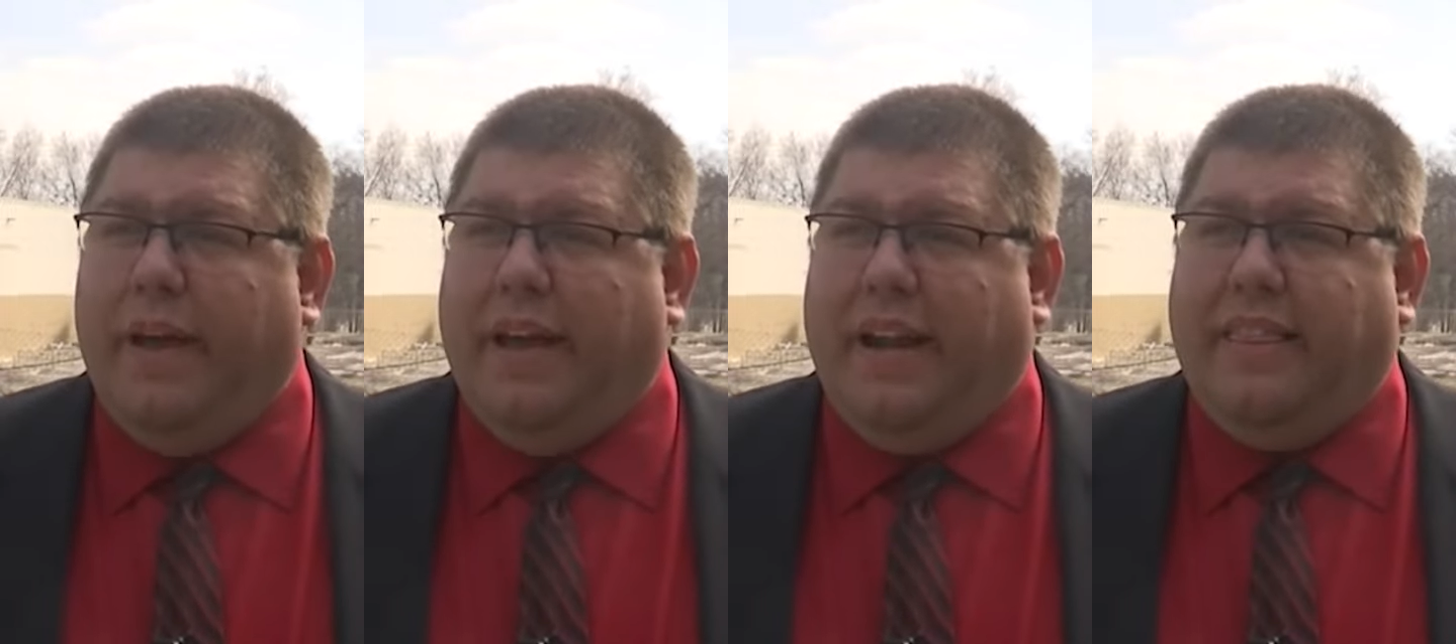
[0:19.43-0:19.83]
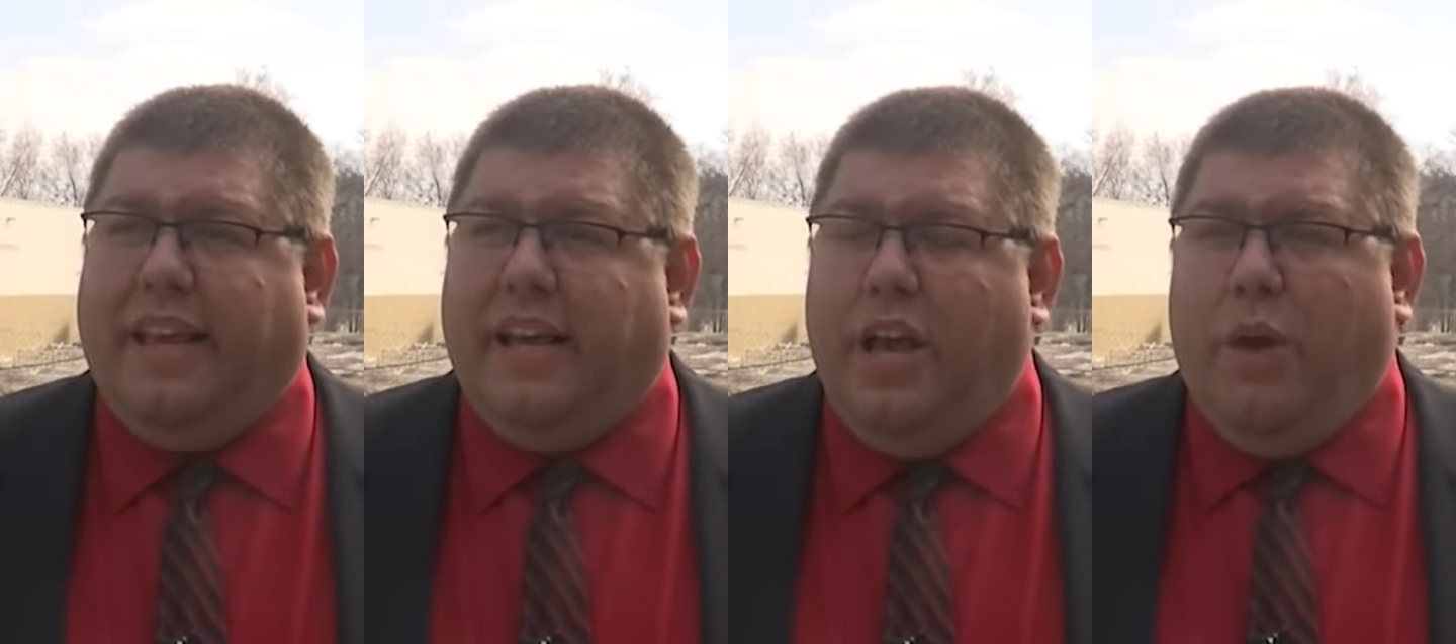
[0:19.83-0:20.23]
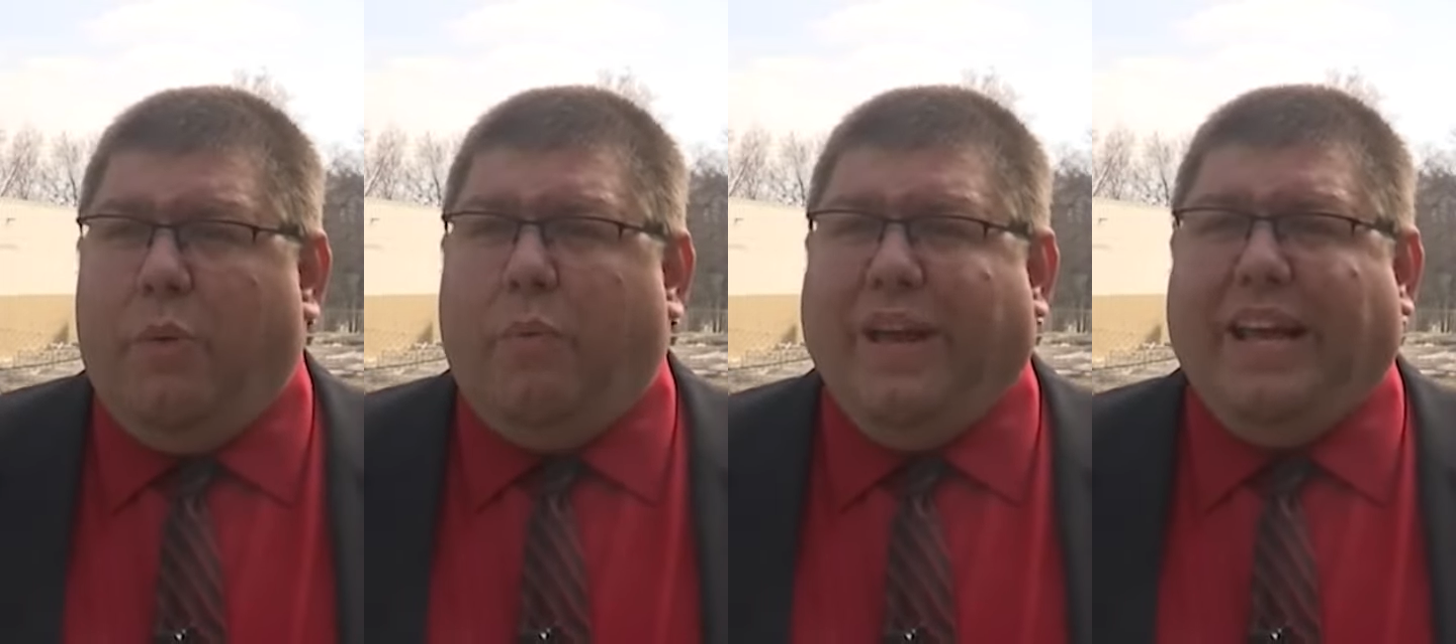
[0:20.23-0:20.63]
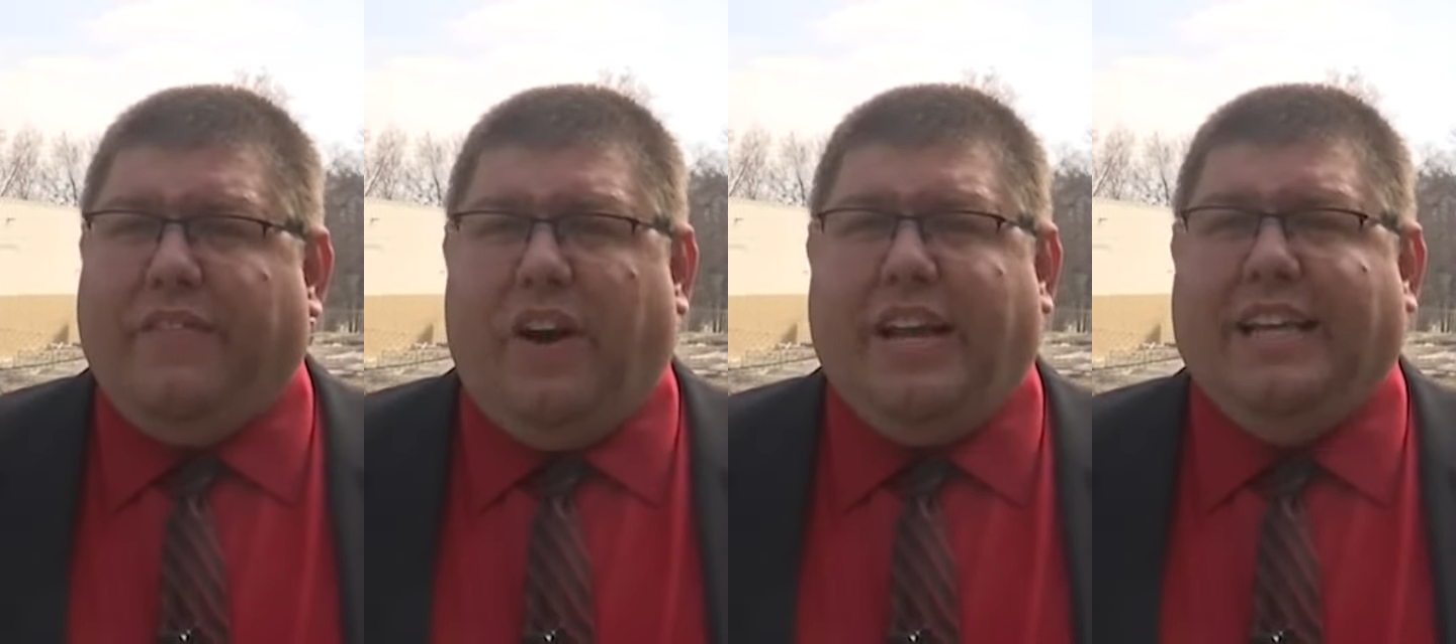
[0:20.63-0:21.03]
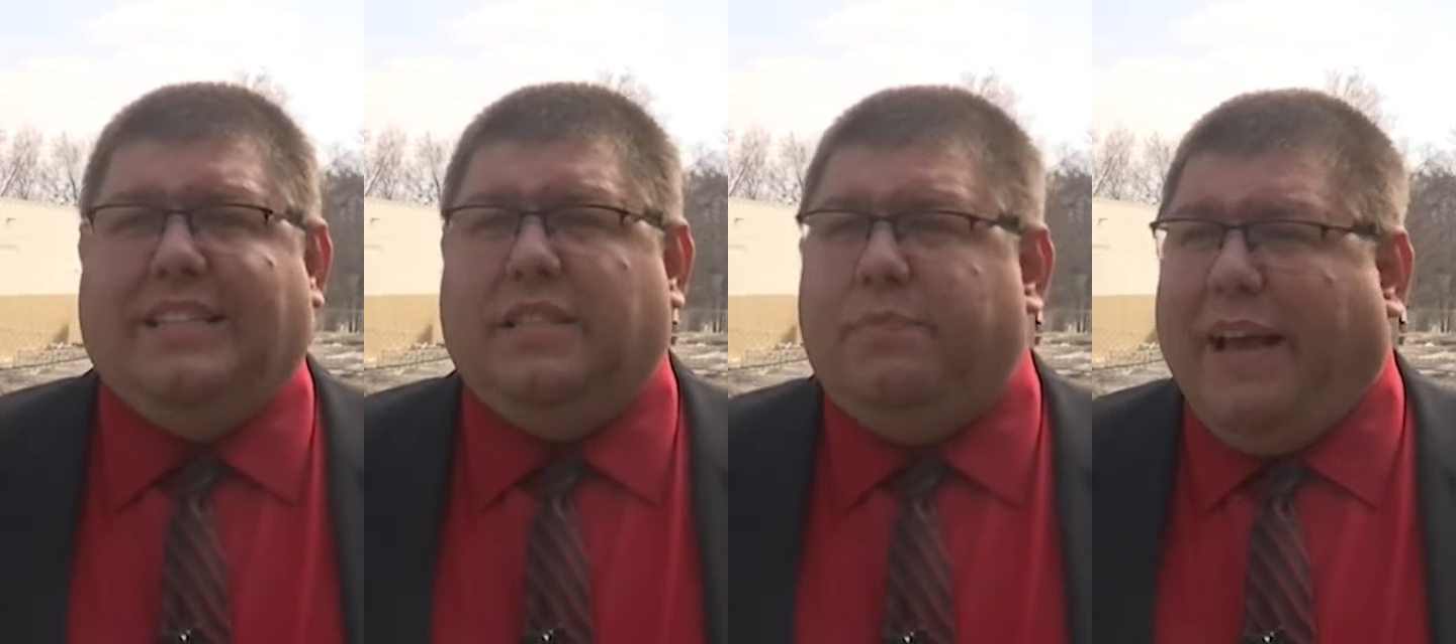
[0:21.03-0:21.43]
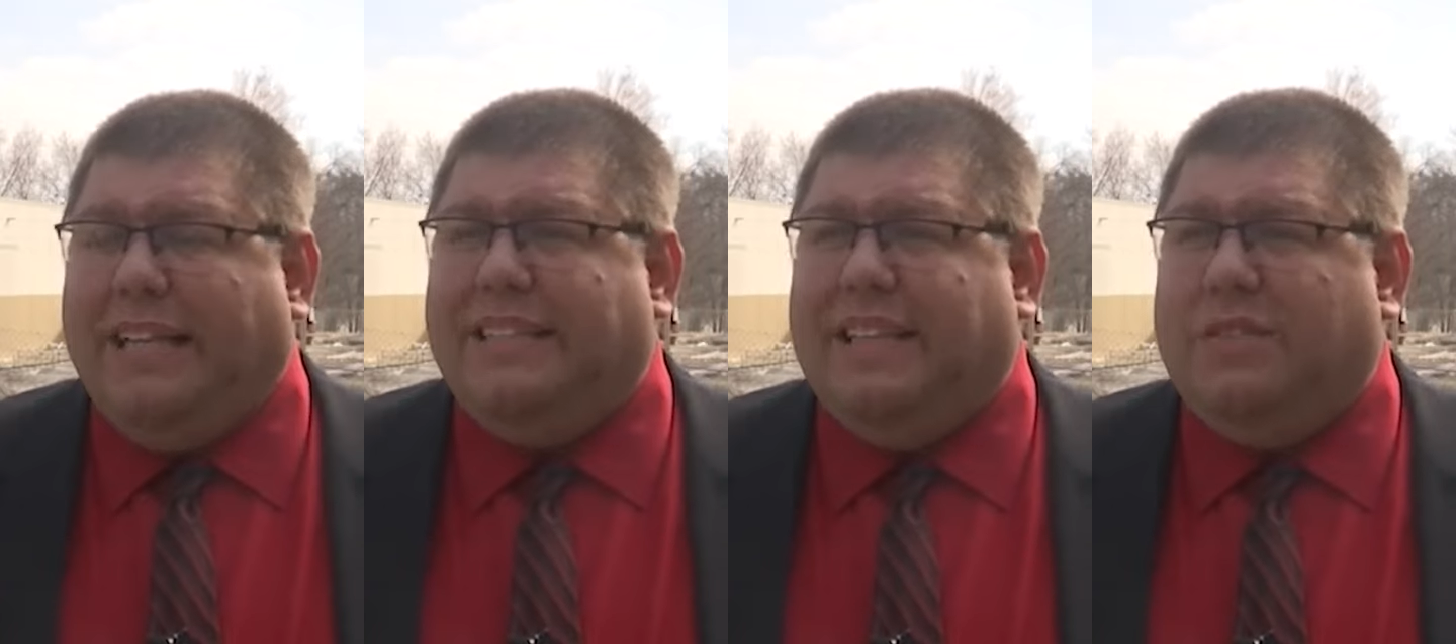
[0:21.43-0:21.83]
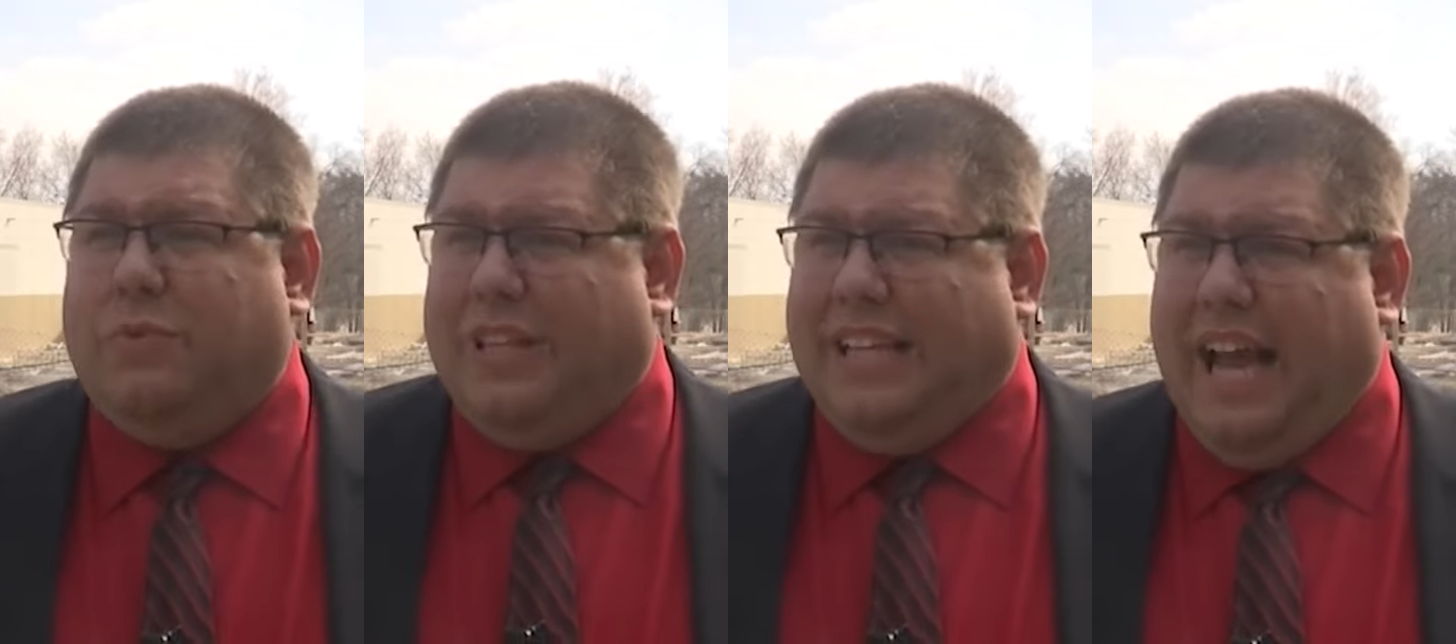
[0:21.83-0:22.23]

and I think when we give our kids a space that's really